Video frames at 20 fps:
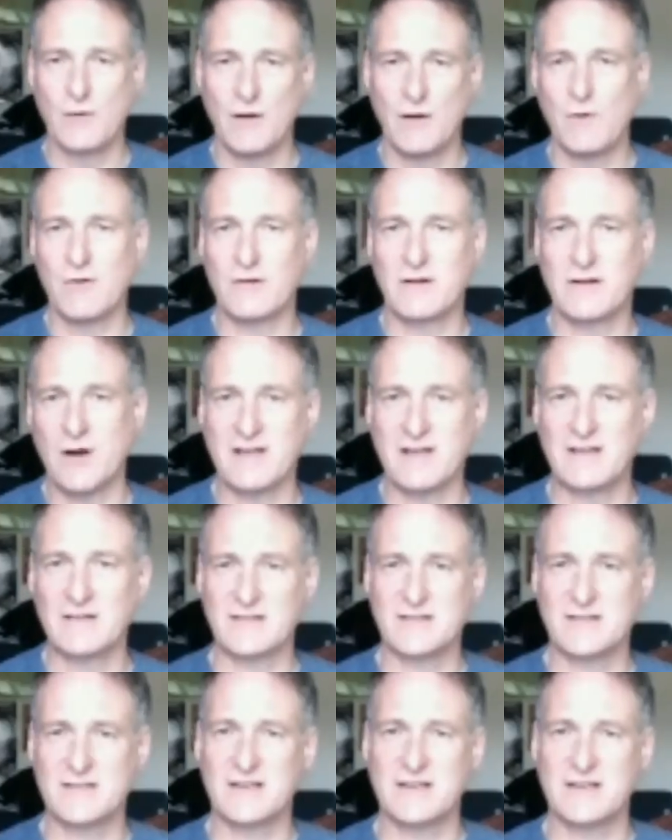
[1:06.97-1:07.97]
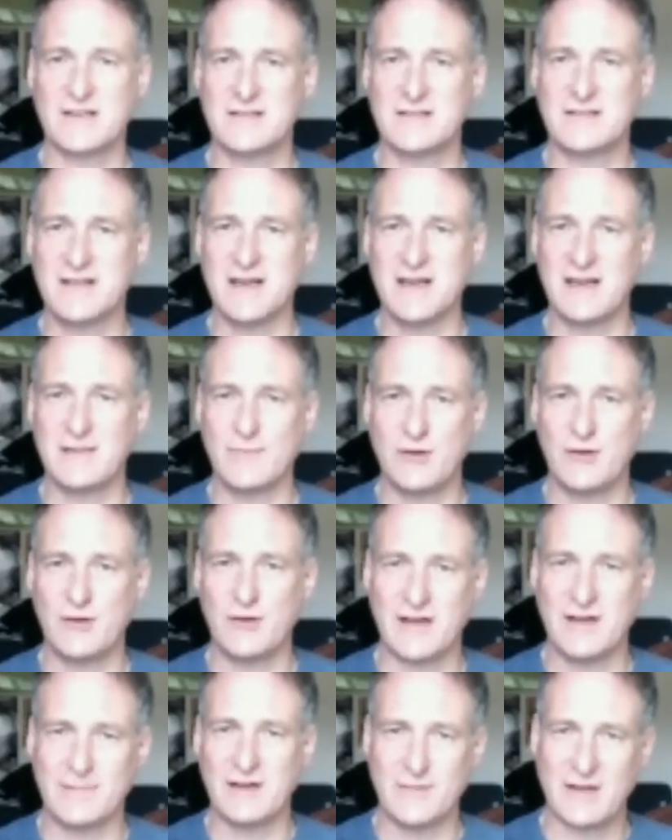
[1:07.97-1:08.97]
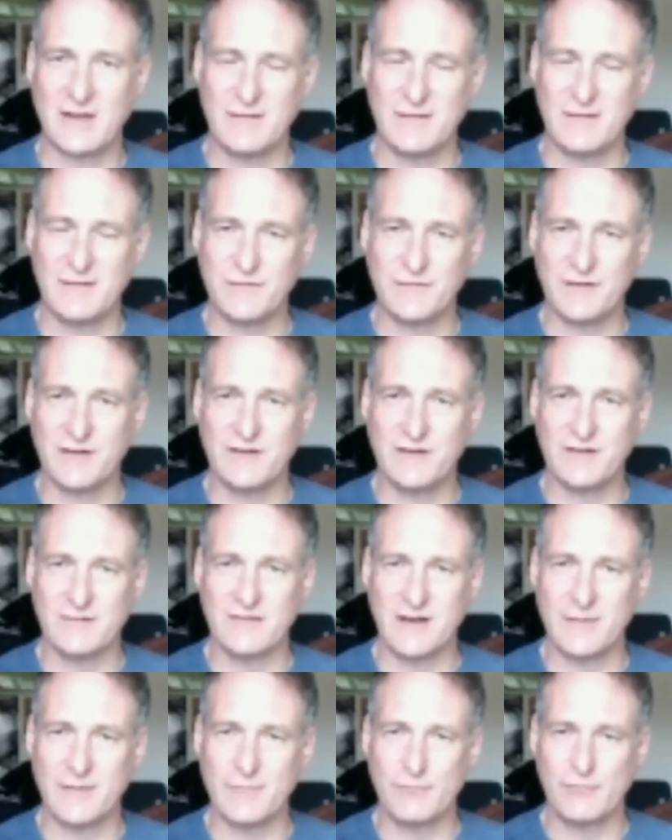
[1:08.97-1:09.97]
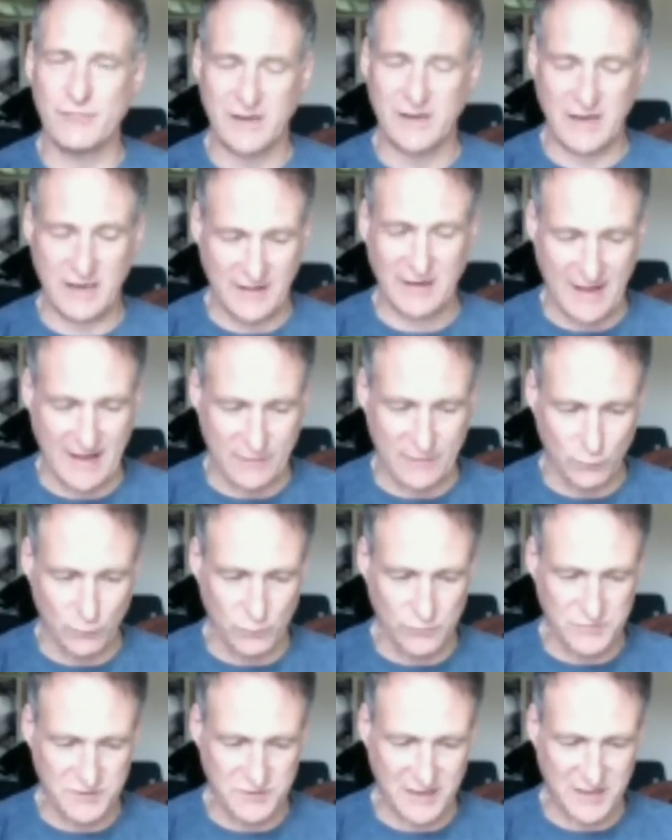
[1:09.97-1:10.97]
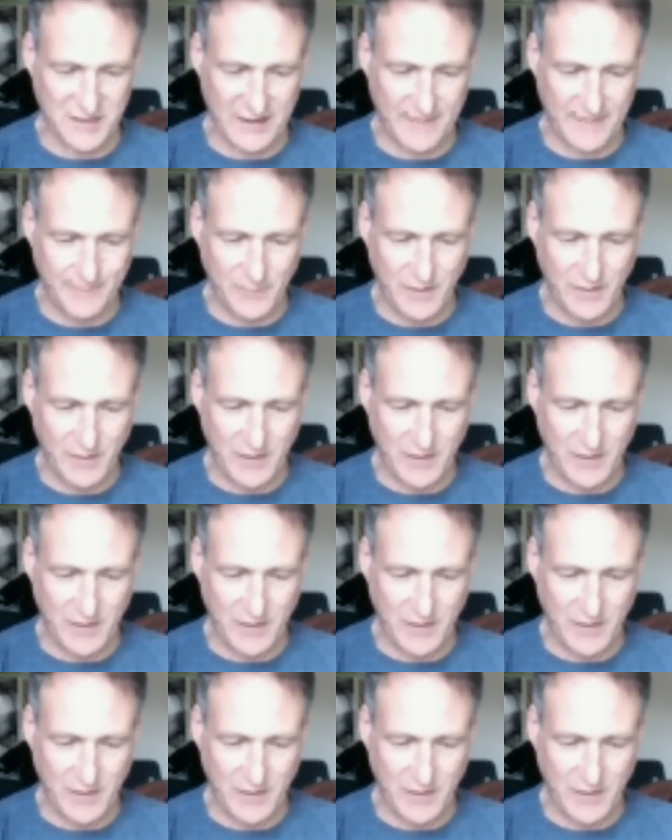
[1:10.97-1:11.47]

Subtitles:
Well done to Damien up there for bringing that all together.